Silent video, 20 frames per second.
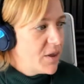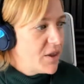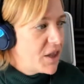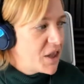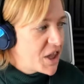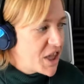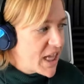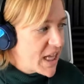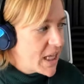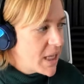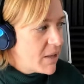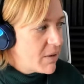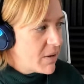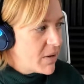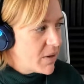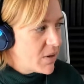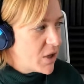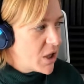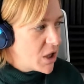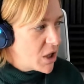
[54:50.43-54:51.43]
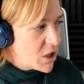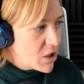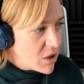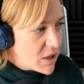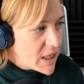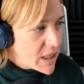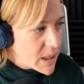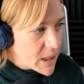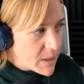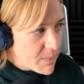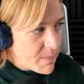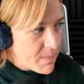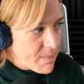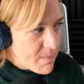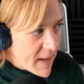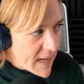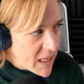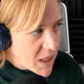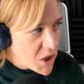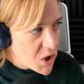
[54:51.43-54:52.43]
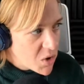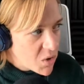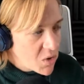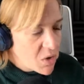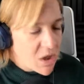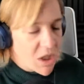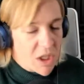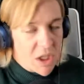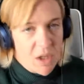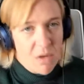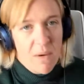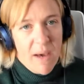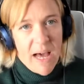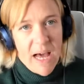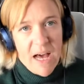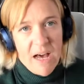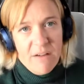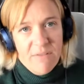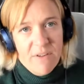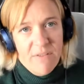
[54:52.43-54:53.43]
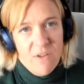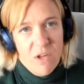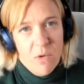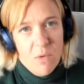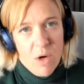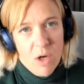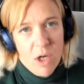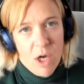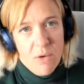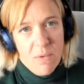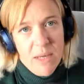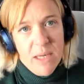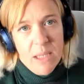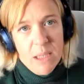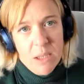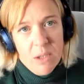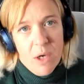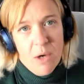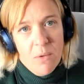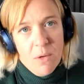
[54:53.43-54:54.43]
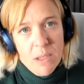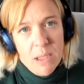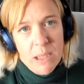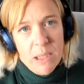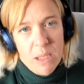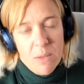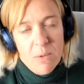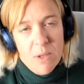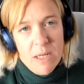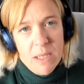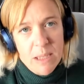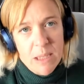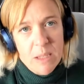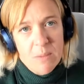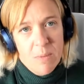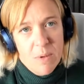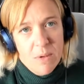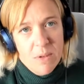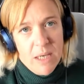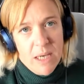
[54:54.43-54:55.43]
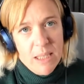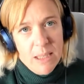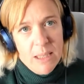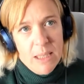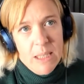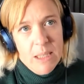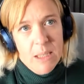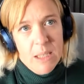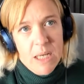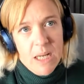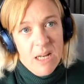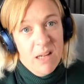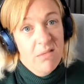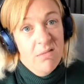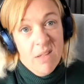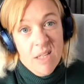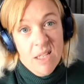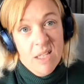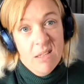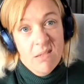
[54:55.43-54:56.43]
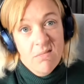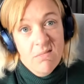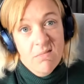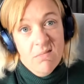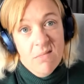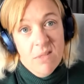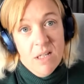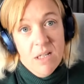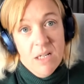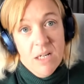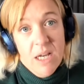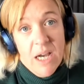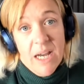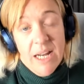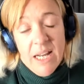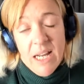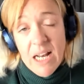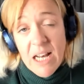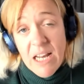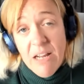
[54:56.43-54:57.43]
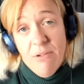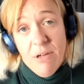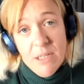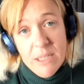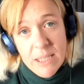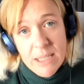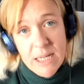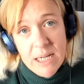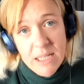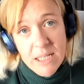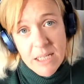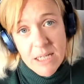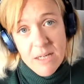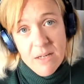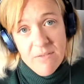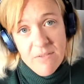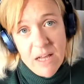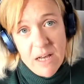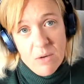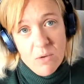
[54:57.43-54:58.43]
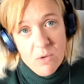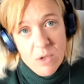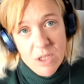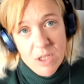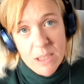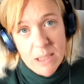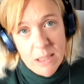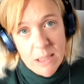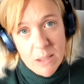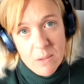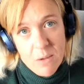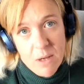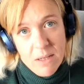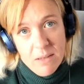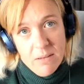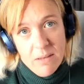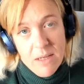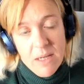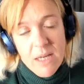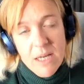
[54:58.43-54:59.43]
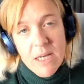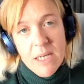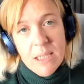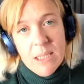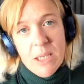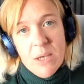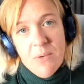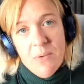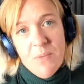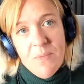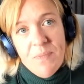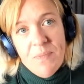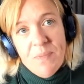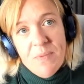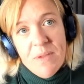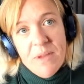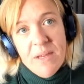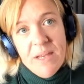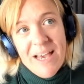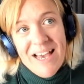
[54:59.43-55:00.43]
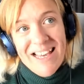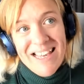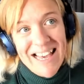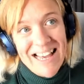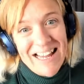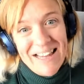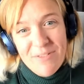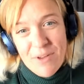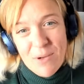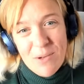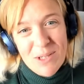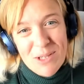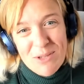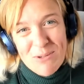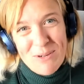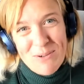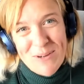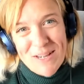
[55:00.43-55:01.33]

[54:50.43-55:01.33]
the thing that you need to make sure that you have if you are going to go onto someone else's podcast is a clear reason and a clear understanding of that audience as well. So again, those three